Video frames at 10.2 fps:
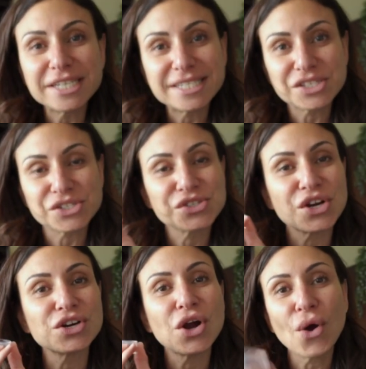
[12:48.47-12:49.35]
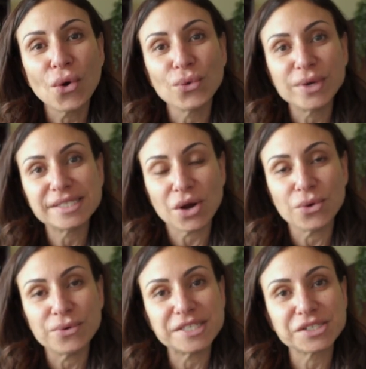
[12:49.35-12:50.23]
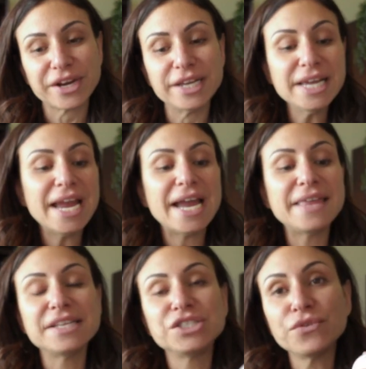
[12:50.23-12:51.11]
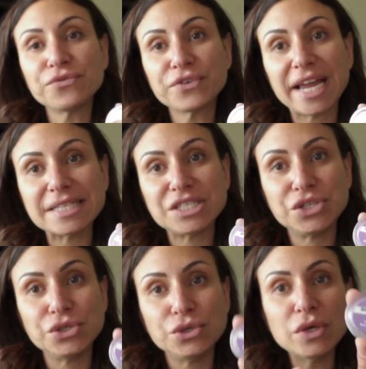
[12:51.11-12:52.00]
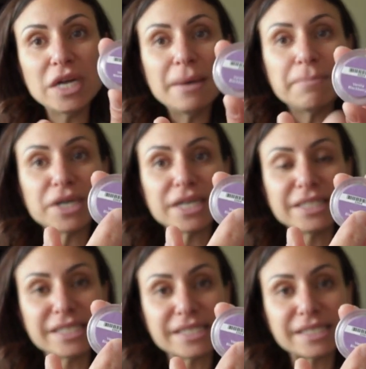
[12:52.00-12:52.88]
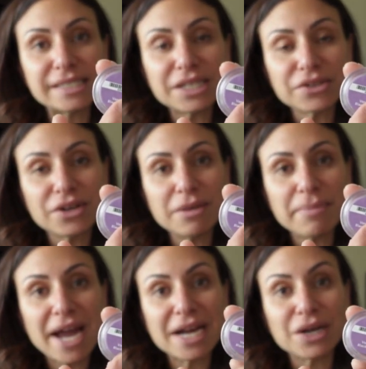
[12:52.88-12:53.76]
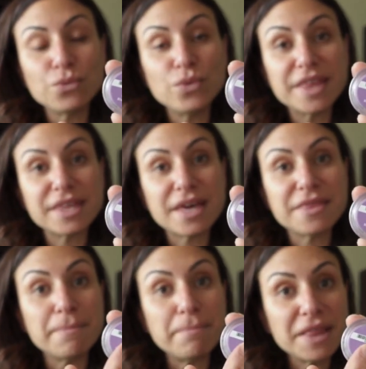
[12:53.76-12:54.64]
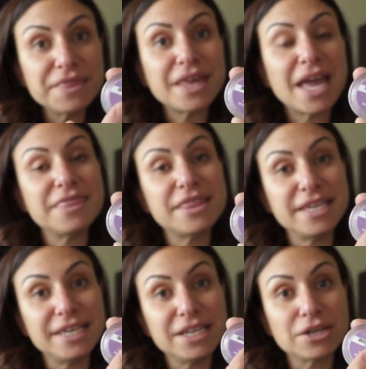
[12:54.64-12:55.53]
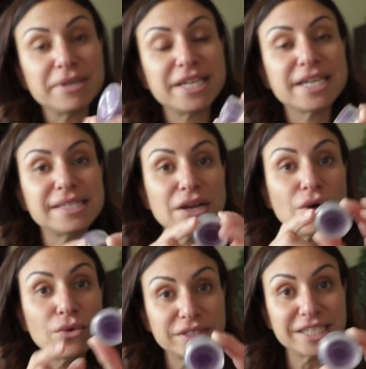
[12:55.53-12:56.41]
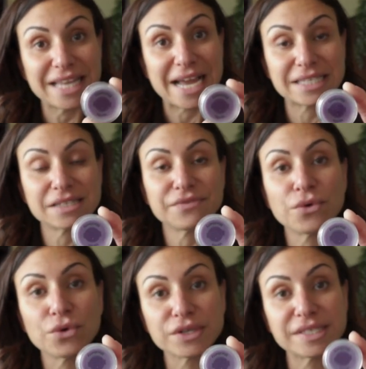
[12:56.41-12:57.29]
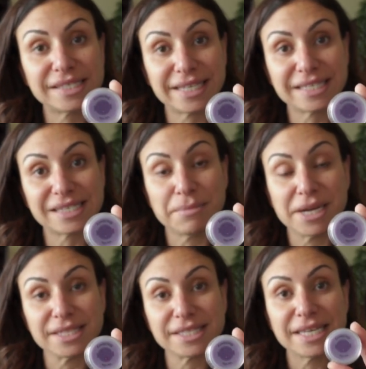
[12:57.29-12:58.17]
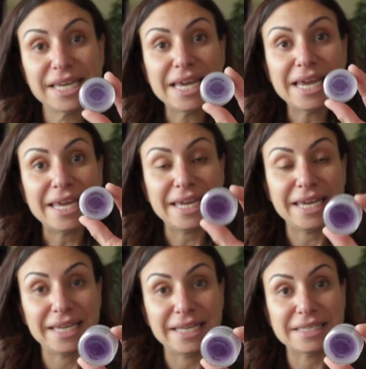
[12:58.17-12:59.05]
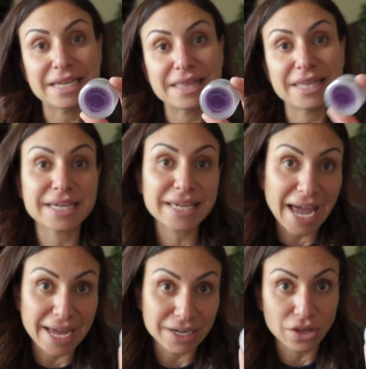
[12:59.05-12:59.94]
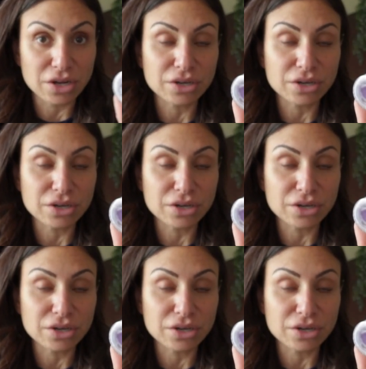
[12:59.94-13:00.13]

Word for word: testers are always, always great. And then don't forget to put a little sticker on the back with the month and the year because they only last for six months in the catalog